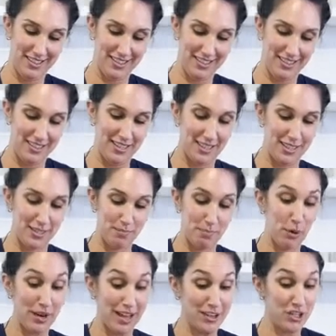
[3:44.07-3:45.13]
This is
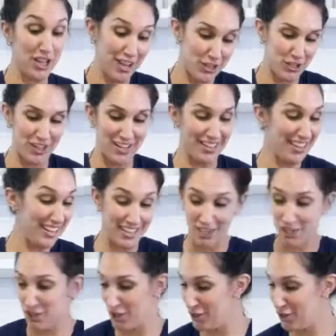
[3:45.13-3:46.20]
boat education in
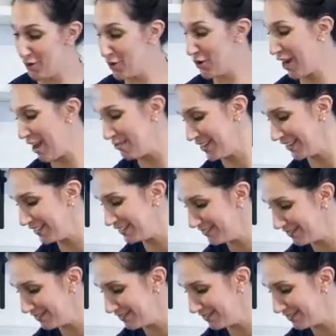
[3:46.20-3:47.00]
addition to crafting.